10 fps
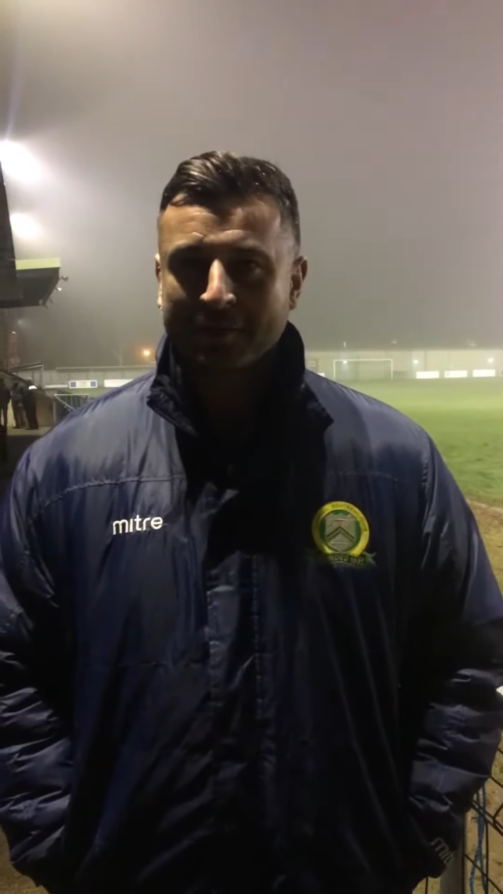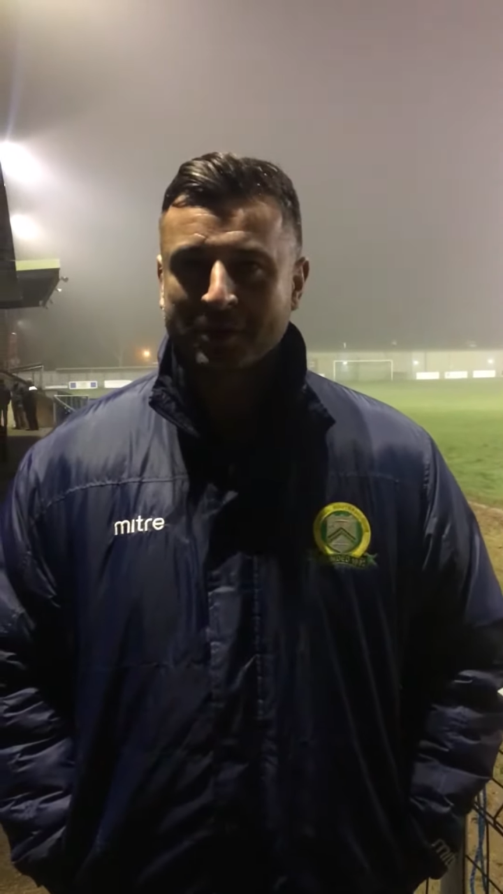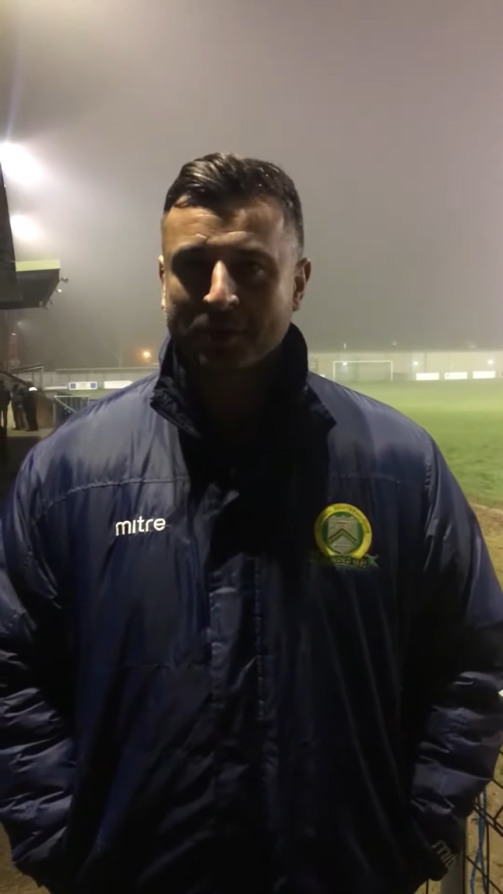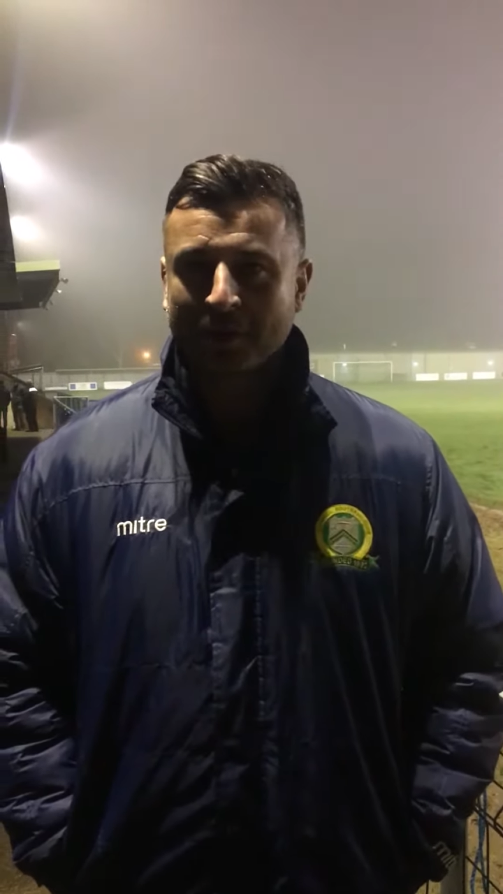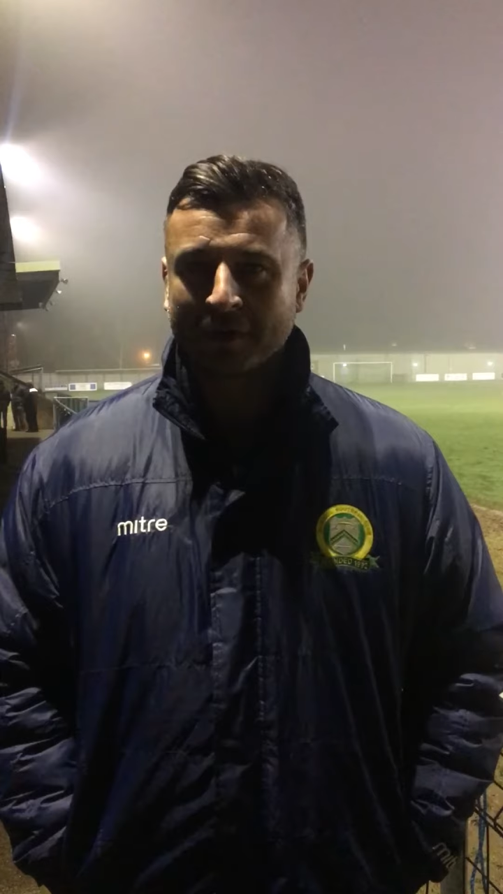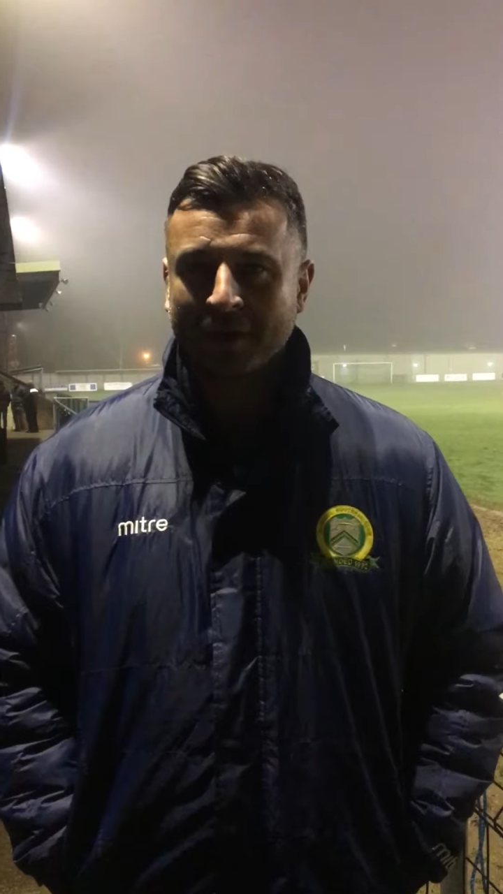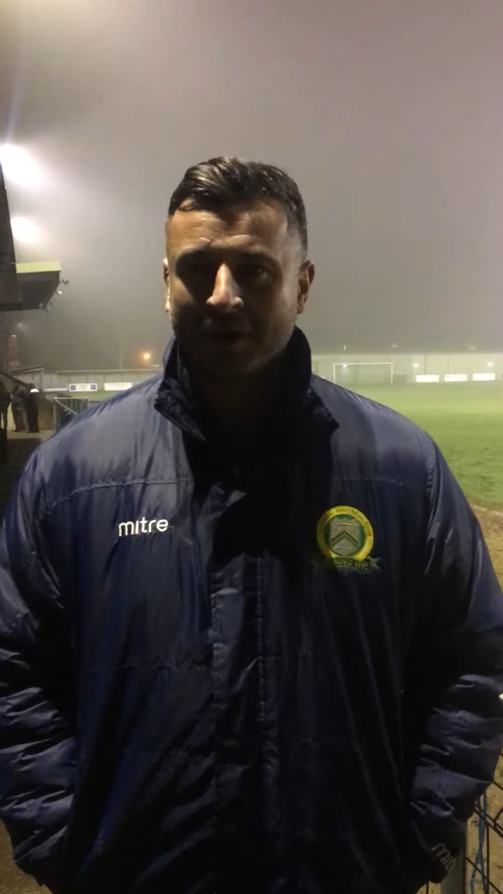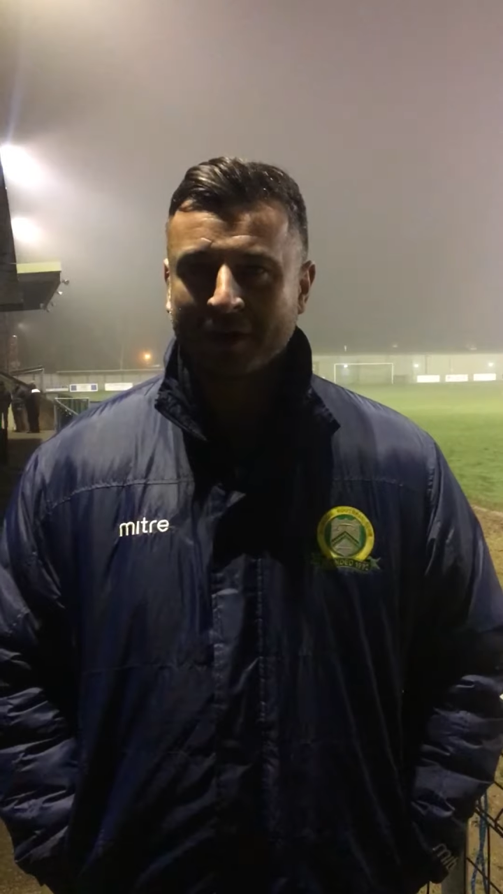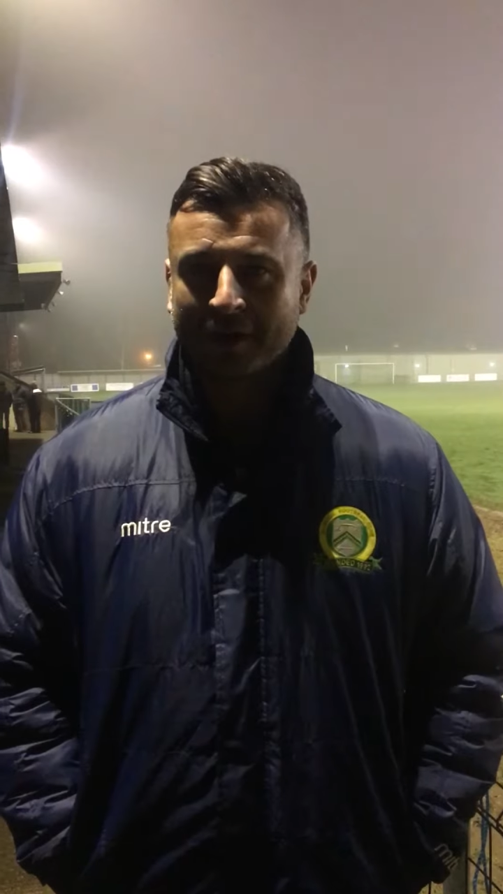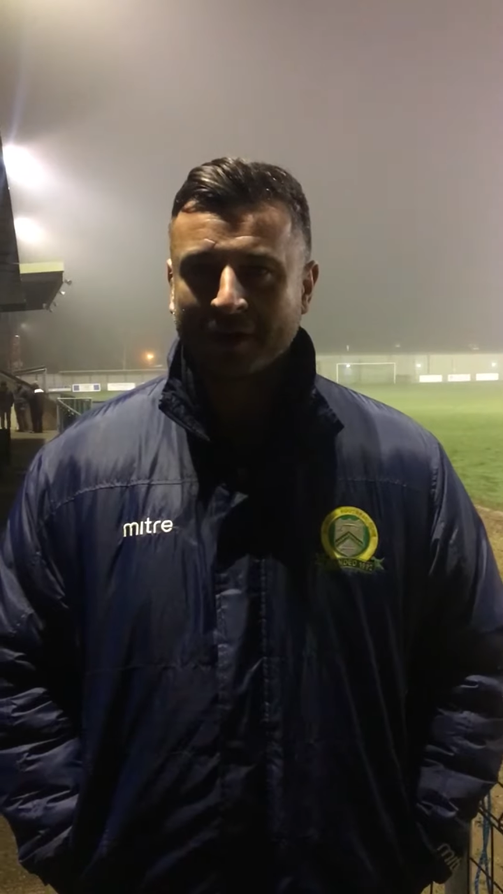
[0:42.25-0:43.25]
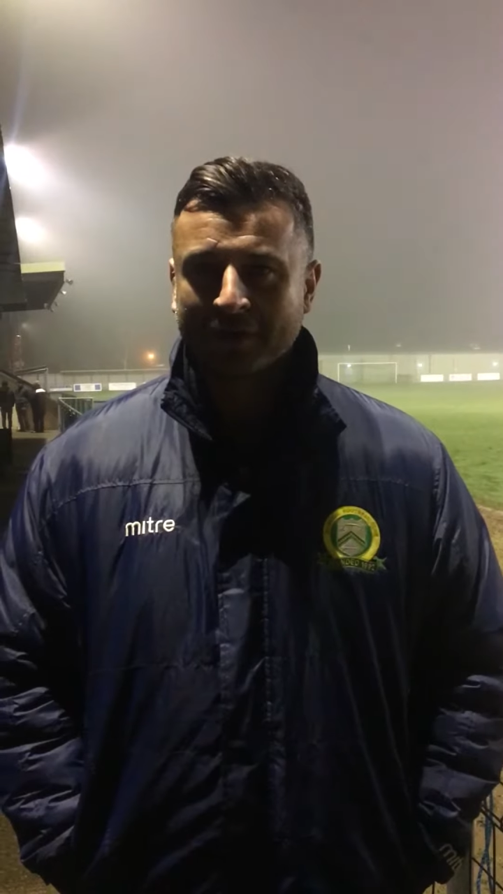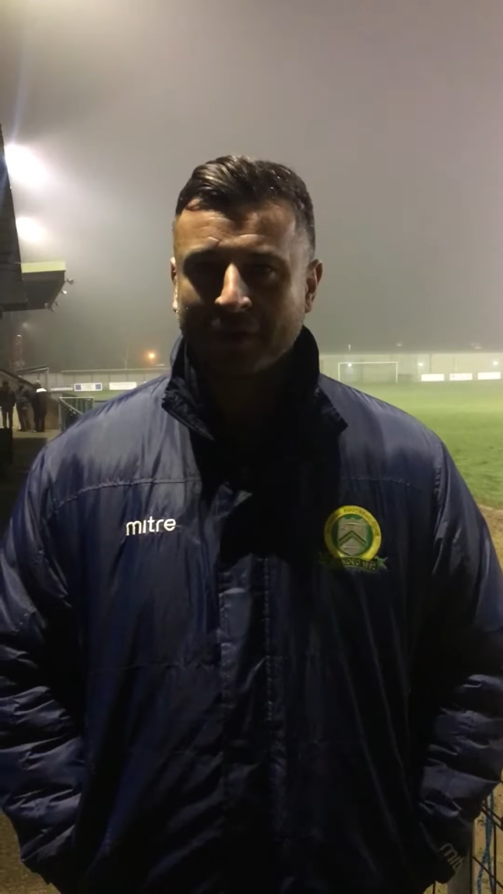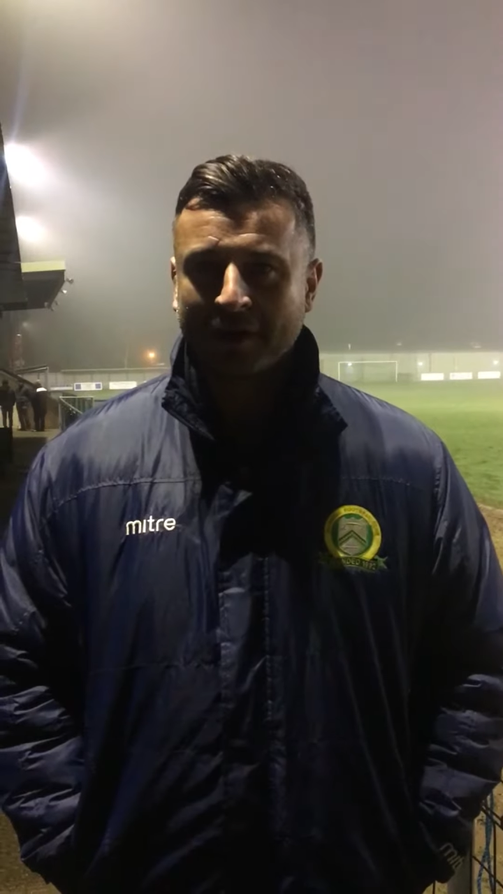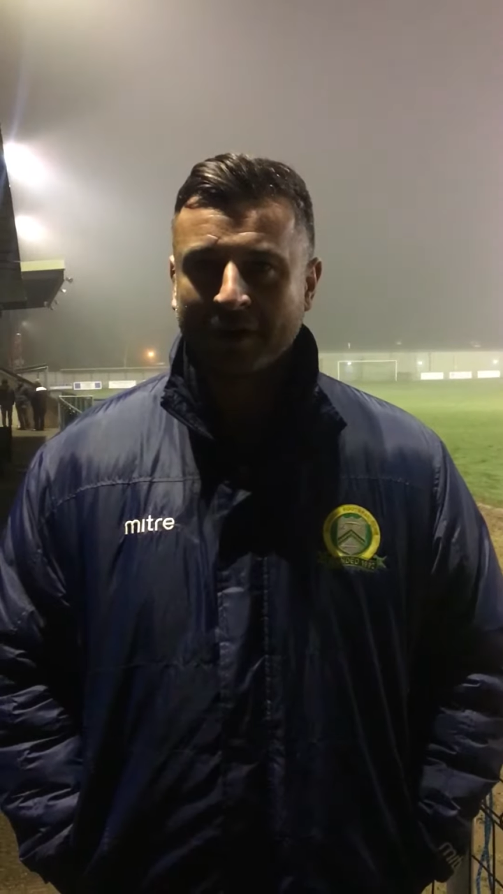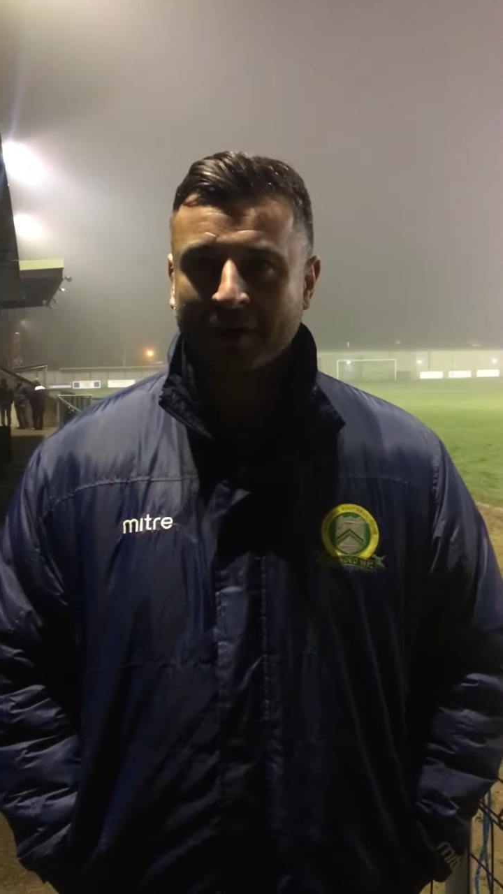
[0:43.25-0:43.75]
miss one a yard off the
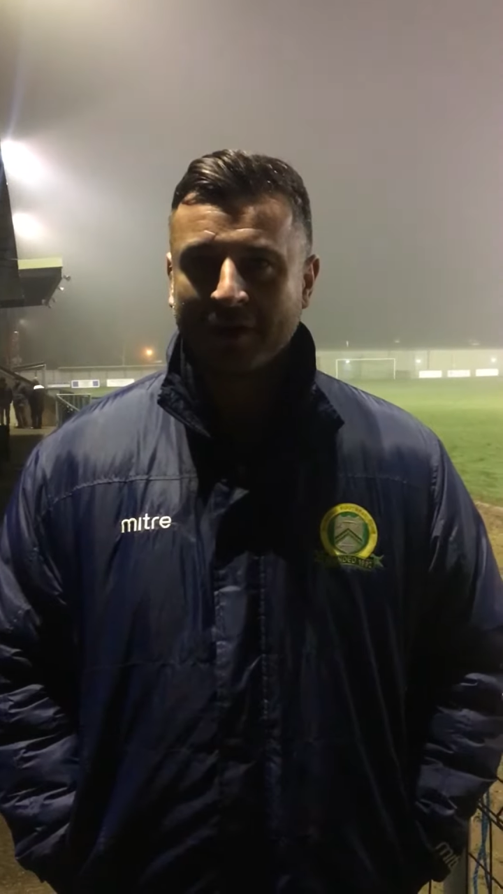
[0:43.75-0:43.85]
line.